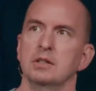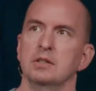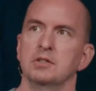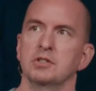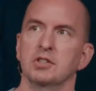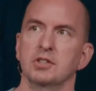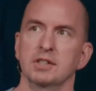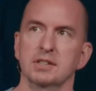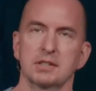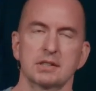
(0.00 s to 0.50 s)

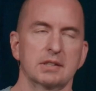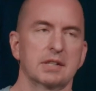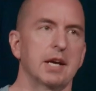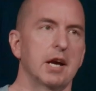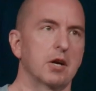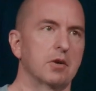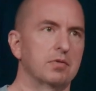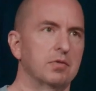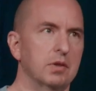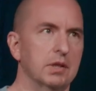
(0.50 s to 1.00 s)
to listen
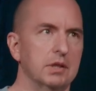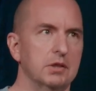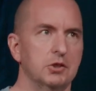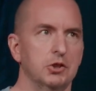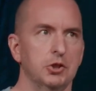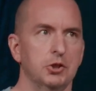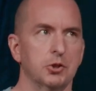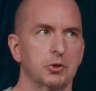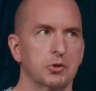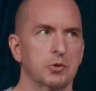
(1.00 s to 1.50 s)
carefully
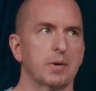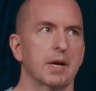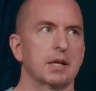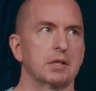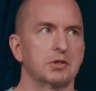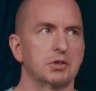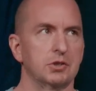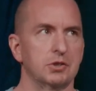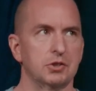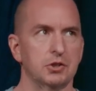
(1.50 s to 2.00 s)
to your
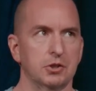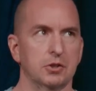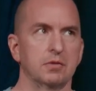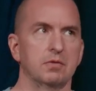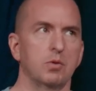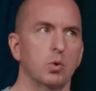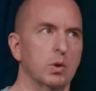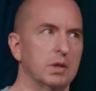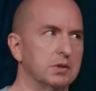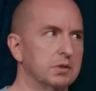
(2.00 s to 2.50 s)
direction, to your
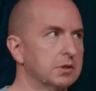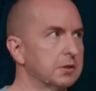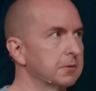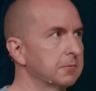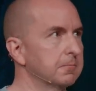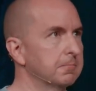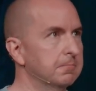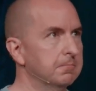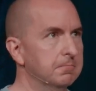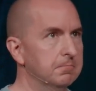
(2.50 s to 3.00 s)
voice,
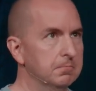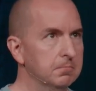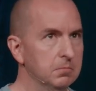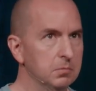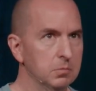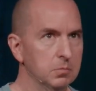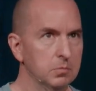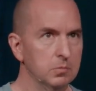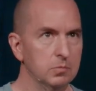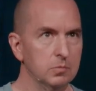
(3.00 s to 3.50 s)

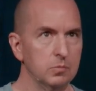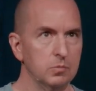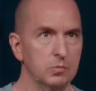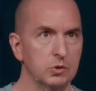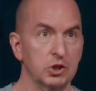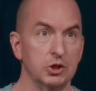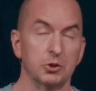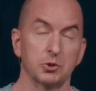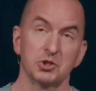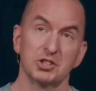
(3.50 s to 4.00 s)

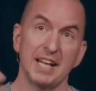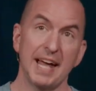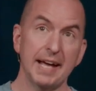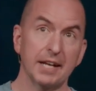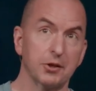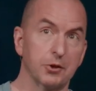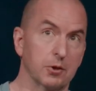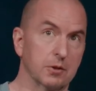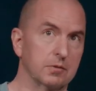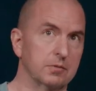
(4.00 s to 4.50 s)
to your
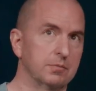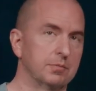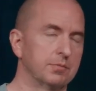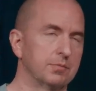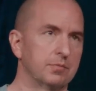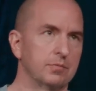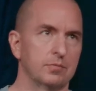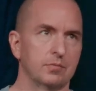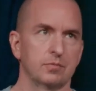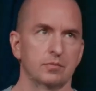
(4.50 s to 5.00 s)
standard,
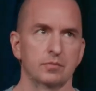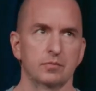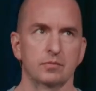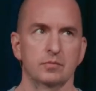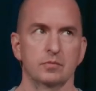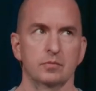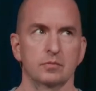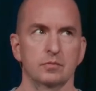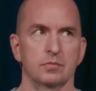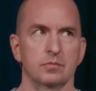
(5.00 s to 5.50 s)

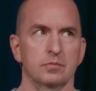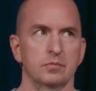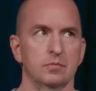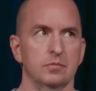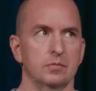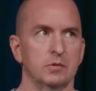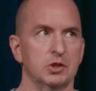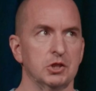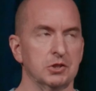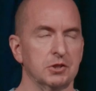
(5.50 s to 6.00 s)

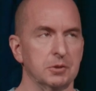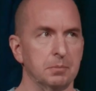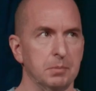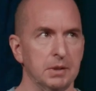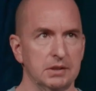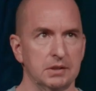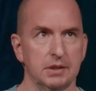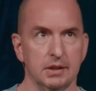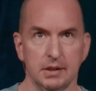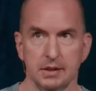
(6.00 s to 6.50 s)
to
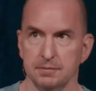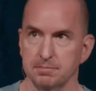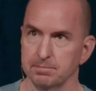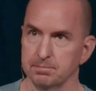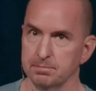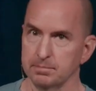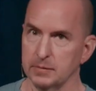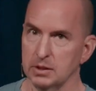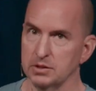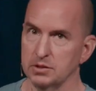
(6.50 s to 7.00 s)
submit to it?
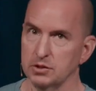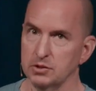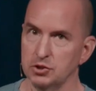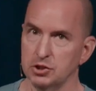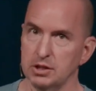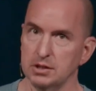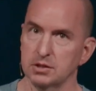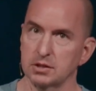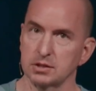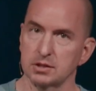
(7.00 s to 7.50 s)
It's in
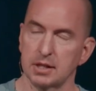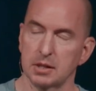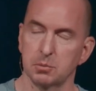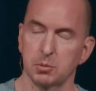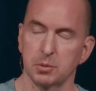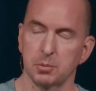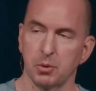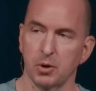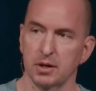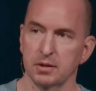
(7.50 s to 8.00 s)
Jesus' name
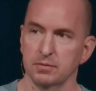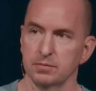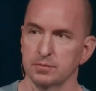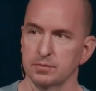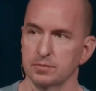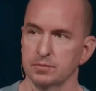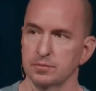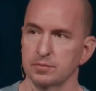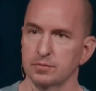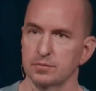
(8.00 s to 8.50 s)
we pray.
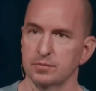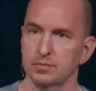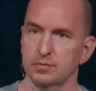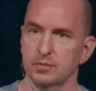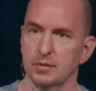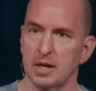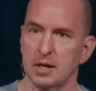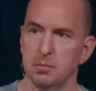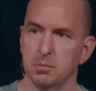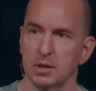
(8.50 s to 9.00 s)

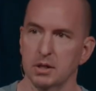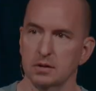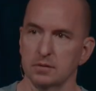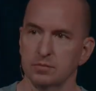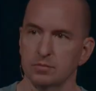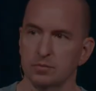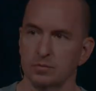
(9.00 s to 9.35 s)
Amen.